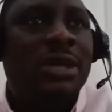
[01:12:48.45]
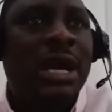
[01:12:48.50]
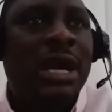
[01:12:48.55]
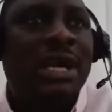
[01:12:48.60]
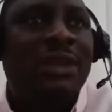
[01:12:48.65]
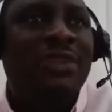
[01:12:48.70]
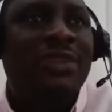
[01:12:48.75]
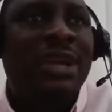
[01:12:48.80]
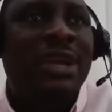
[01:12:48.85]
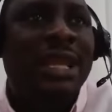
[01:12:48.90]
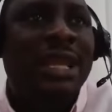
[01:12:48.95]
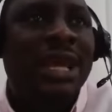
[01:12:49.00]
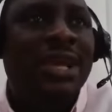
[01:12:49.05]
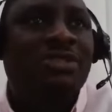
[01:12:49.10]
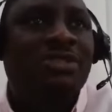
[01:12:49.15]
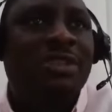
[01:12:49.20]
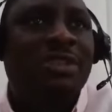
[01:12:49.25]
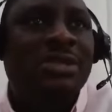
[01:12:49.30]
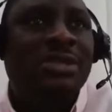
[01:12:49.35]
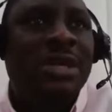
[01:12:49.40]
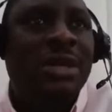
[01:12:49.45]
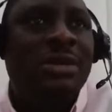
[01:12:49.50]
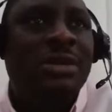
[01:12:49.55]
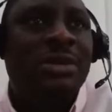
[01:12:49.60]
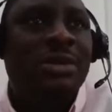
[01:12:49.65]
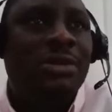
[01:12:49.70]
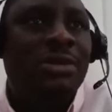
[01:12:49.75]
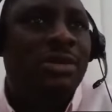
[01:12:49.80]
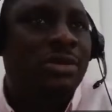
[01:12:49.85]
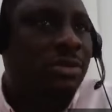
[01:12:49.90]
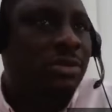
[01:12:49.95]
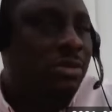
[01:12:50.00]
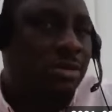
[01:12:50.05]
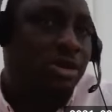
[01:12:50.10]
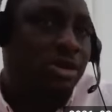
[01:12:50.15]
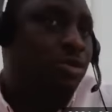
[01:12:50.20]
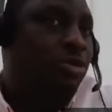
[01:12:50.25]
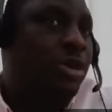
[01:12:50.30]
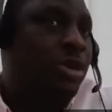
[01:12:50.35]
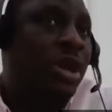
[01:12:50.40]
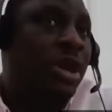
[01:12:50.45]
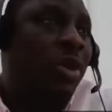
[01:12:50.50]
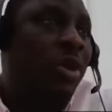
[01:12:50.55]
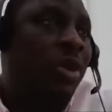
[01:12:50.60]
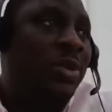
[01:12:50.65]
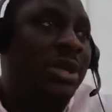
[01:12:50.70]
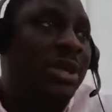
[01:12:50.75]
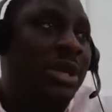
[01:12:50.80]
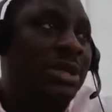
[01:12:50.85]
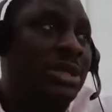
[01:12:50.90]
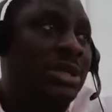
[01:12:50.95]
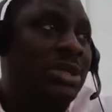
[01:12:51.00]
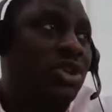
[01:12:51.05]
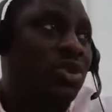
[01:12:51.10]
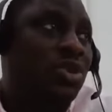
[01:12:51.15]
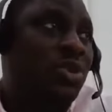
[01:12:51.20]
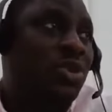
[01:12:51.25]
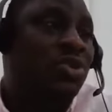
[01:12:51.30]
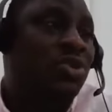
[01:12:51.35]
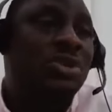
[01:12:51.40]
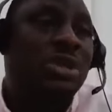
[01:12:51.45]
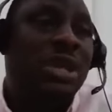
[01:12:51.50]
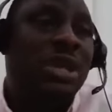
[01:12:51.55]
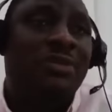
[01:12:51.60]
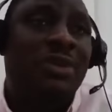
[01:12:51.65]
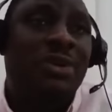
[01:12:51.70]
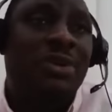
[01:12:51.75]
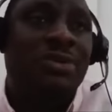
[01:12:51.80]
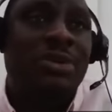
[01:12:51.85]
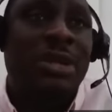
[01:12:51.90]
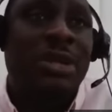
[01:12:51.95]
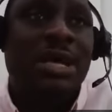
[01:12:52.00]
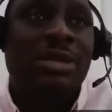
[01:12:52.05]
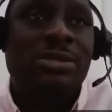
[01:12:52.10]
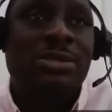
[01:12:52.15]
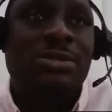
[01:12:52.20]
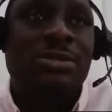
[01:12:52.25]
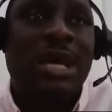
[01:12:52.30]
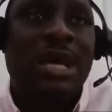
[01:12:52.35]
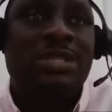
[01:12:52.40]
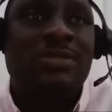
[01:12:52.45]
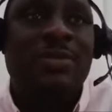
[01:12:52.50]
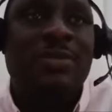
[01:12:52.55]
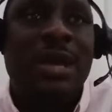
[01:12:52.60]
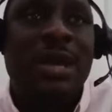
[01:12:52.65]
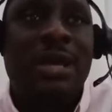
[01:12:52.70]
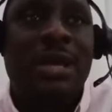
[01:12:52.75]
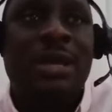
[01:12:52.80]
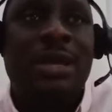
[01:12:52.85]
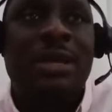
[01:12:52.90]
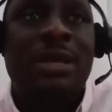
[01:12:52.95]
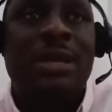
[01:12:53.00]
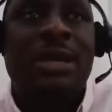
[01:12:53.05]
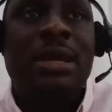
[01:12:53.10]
And if you guys are interested, you've been a corporate entity, it'll be good to have you as my